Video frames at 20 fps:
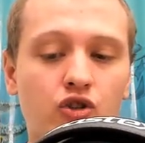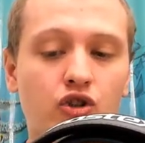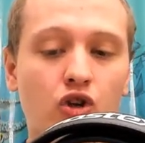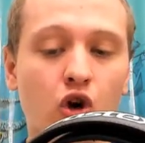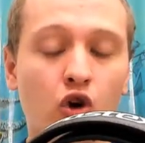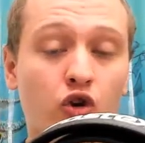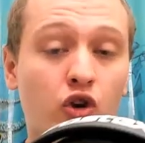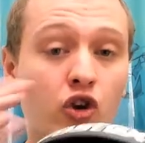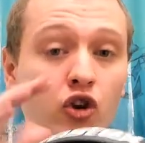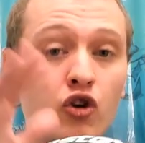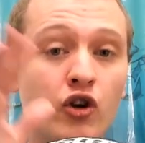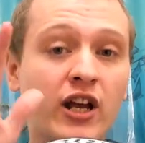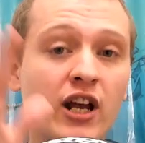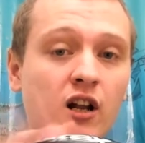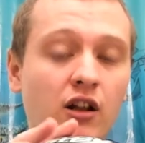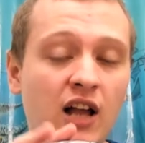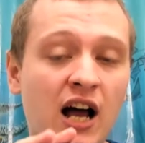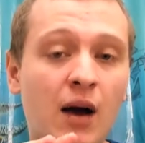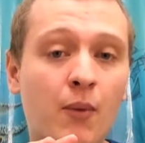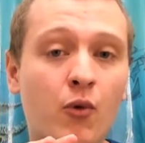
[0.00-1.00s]
you get a
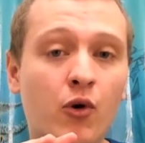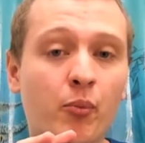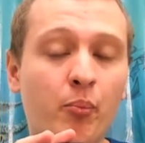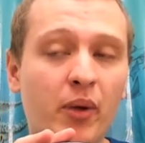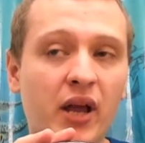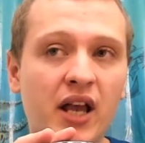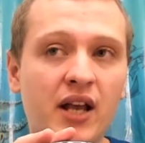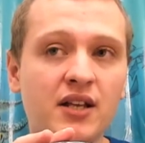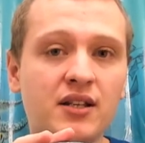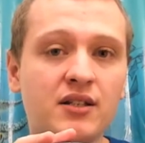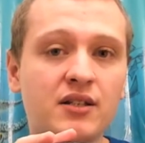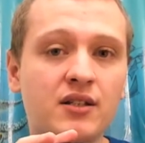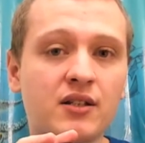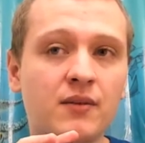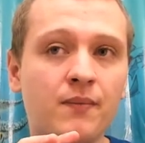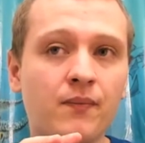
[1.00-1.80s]
lot more bass.